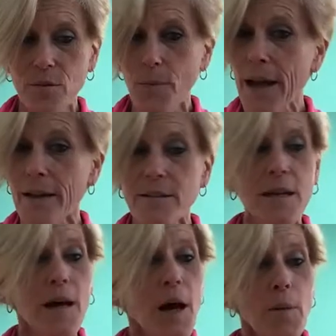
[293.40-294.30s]
bands,
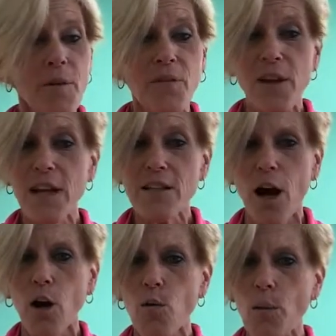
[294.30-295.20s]
but these
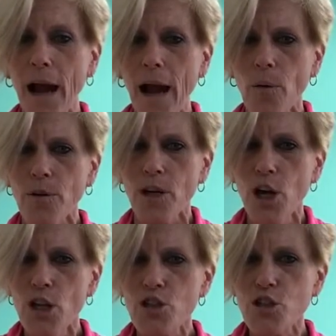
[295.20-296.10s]
are round,
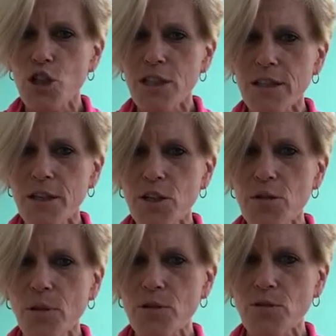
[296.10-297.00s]
just like
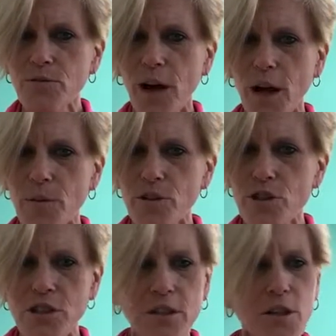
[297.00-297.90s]
your muscle fiber,
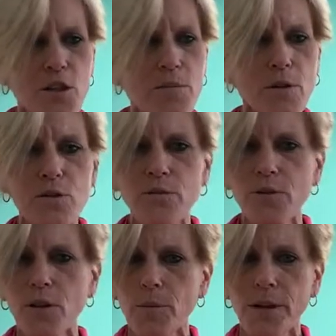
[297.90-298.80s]
just like your muscle
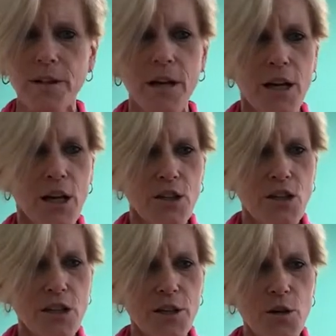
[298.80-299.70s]
filament,
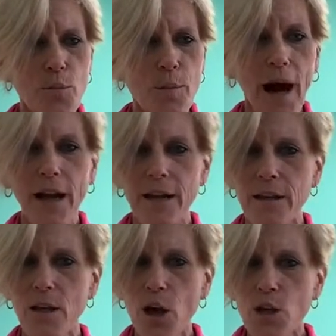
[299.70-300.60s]
just like your
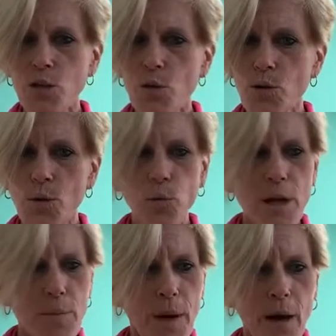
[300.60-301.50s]
body. So the
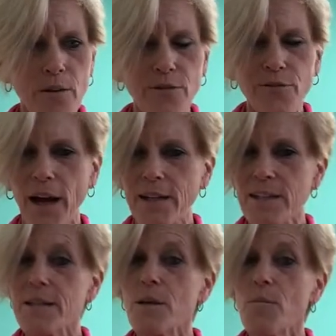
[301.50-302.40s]
rebound
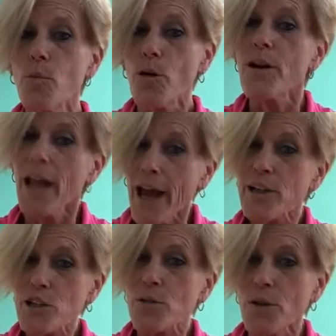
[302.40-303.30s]
effect is a more
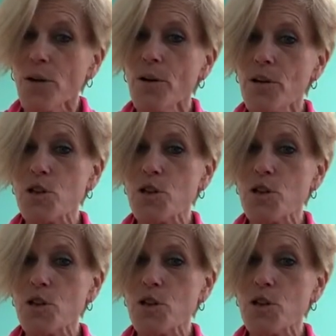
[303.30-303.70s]
natural